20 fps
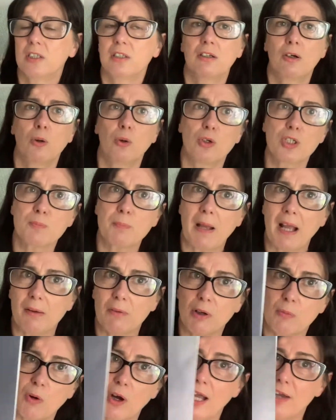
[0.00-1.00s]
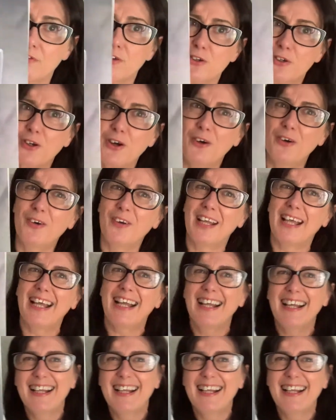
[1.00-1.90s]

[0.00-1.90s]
horsepower, whatever you call it.